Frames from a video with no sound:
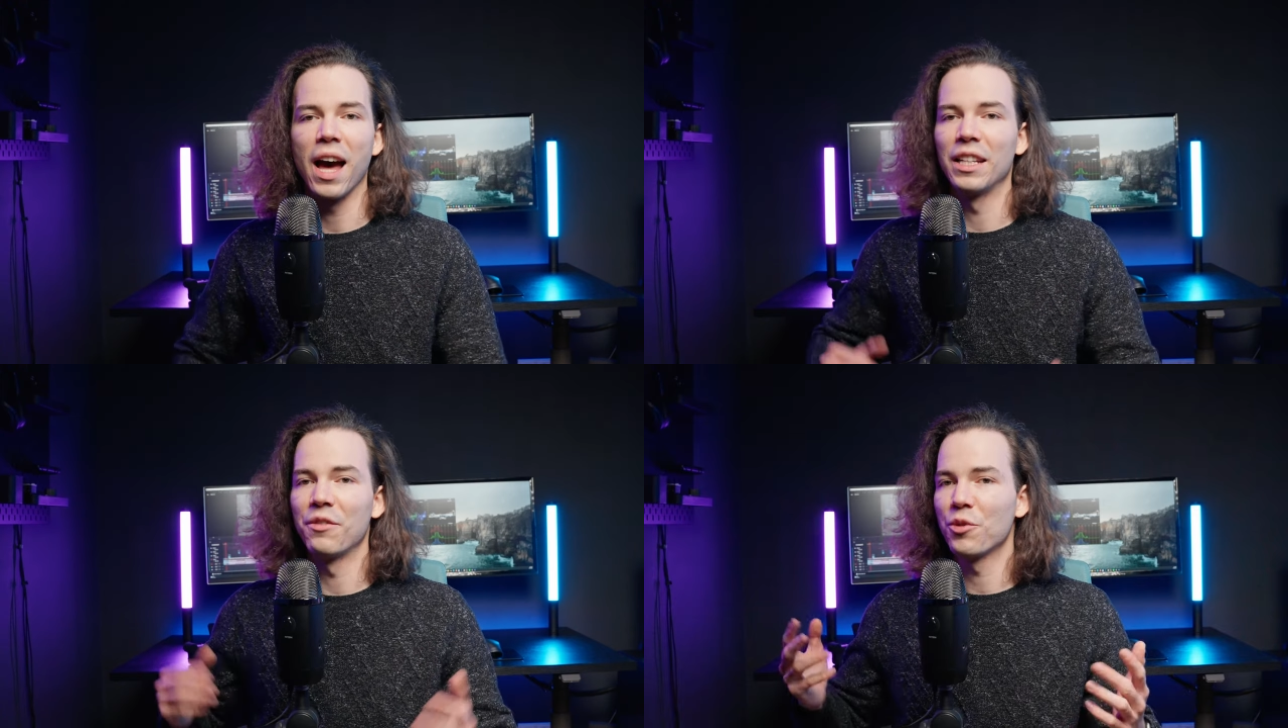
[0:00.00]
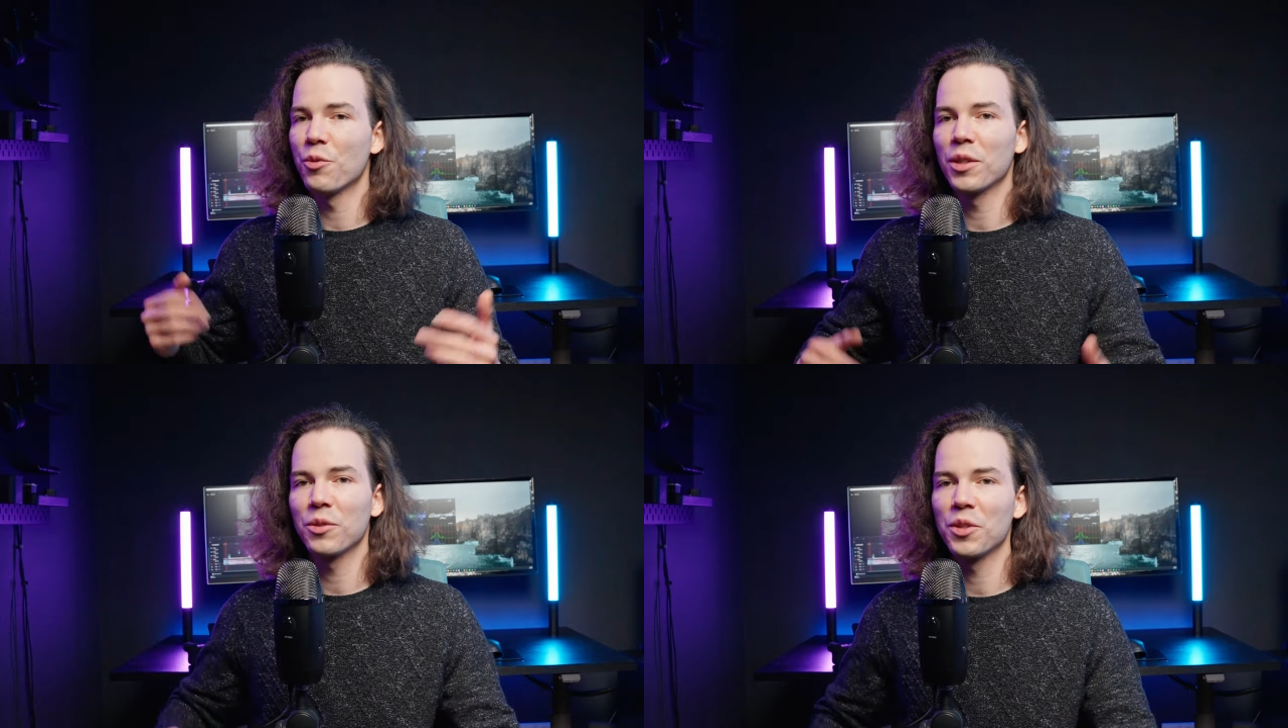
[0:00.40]
and if you
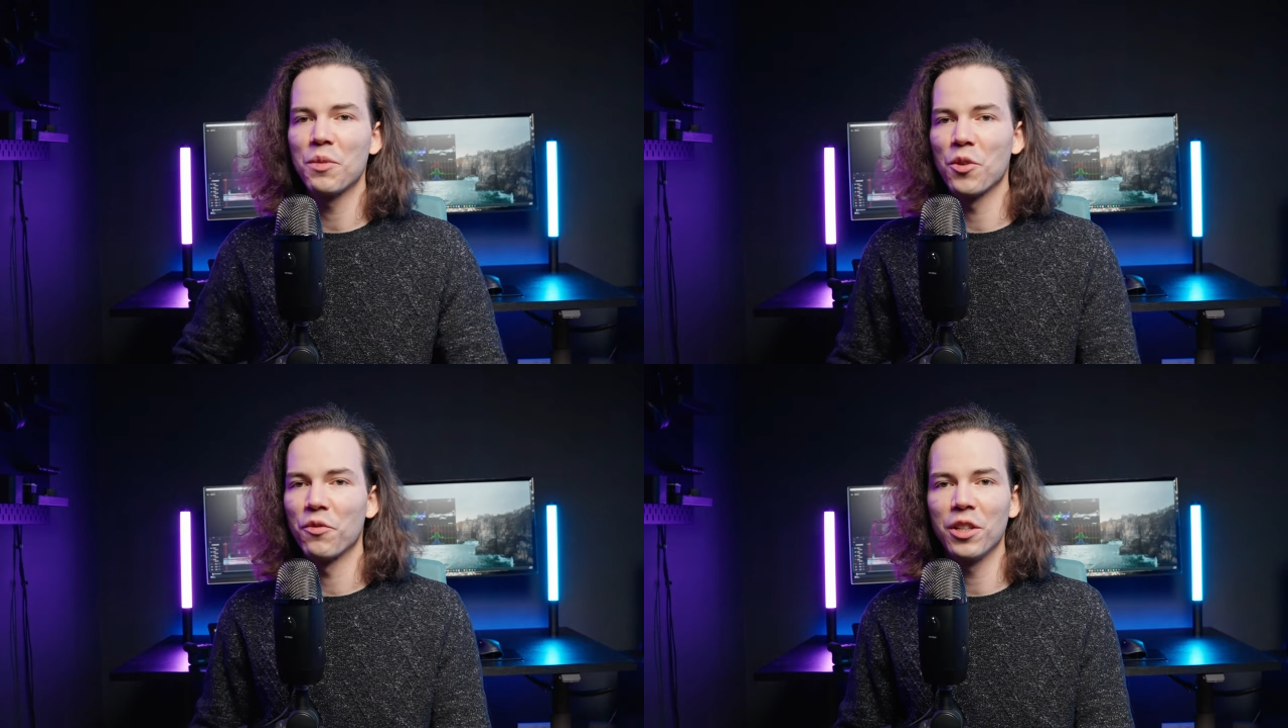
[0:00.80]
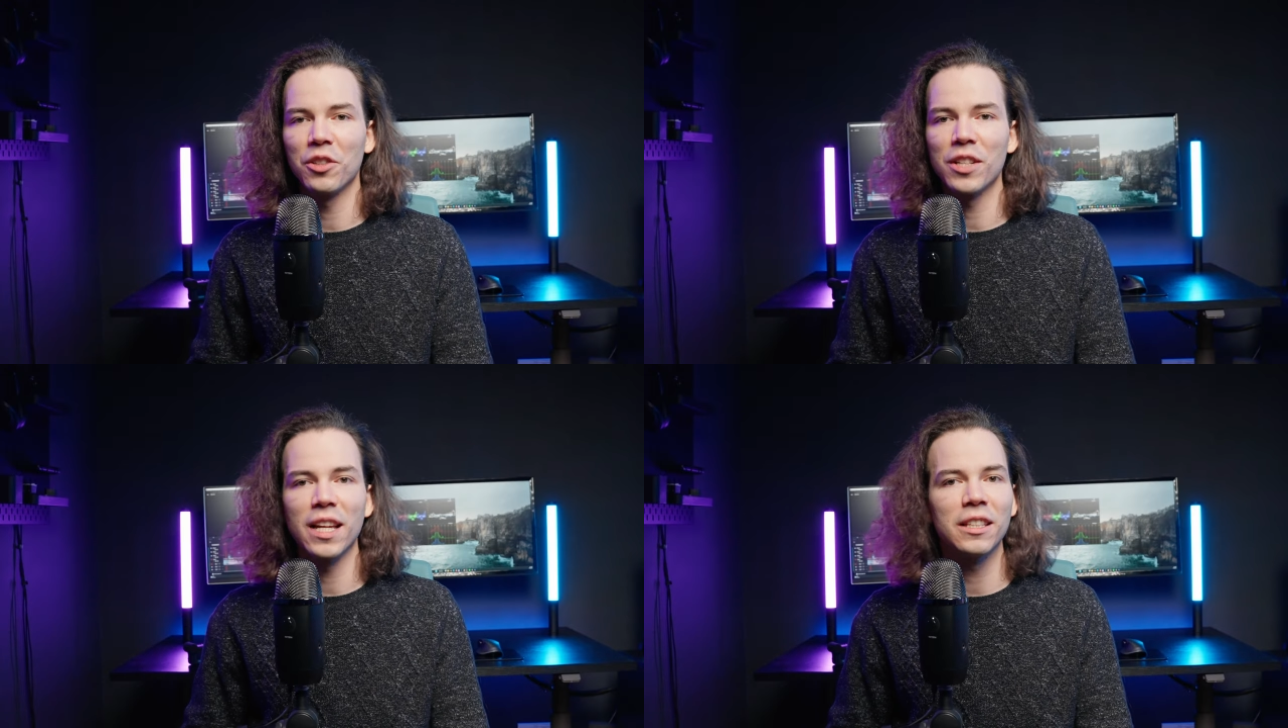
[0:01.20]
want to see more
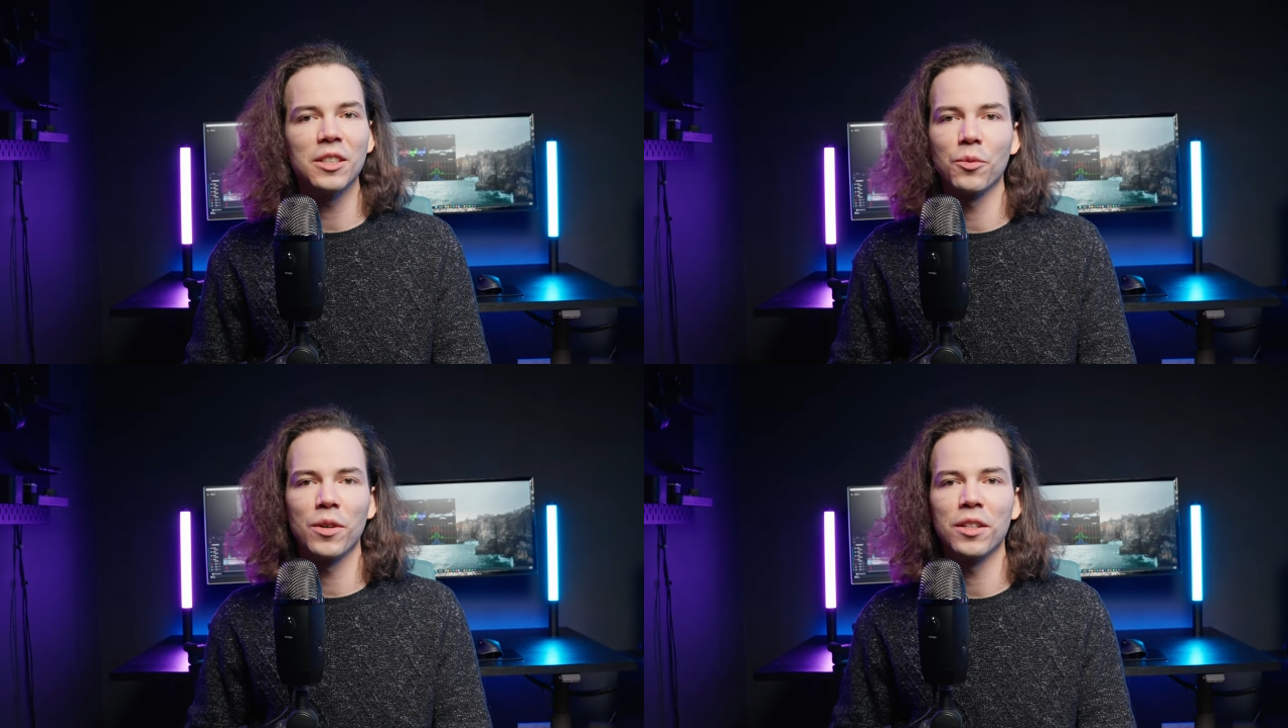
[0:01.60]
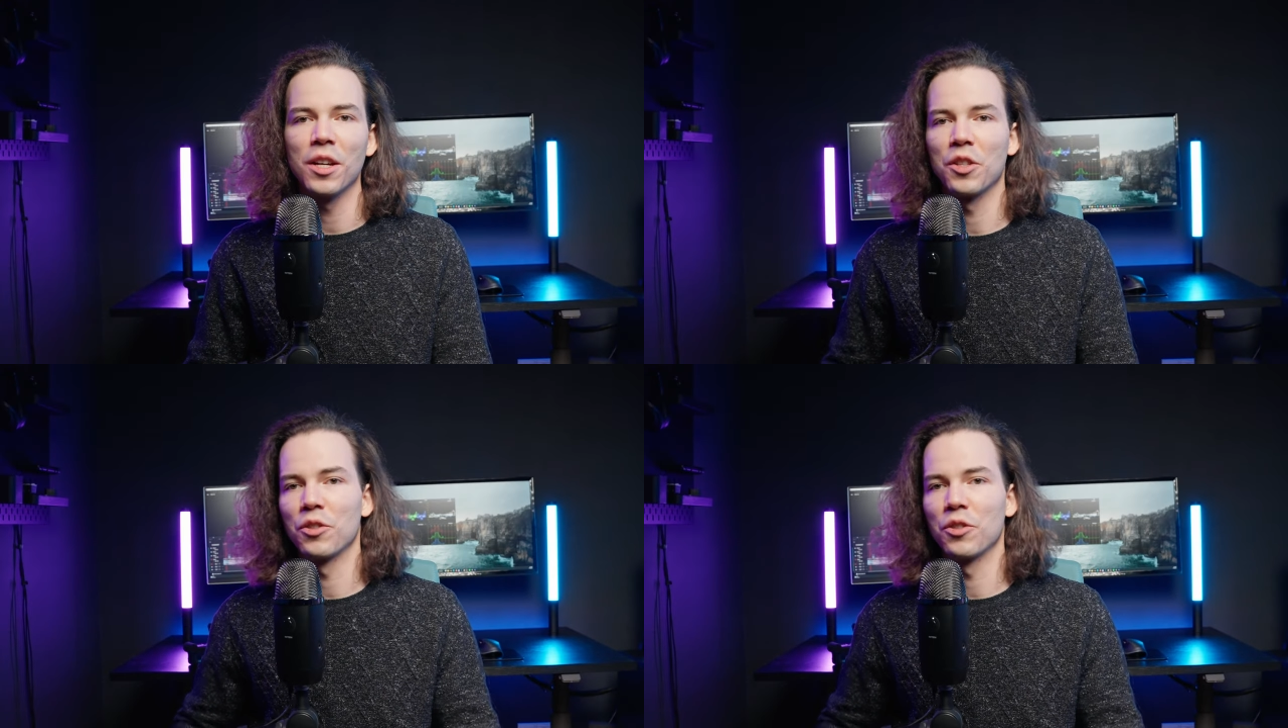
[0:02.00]
videos like this one,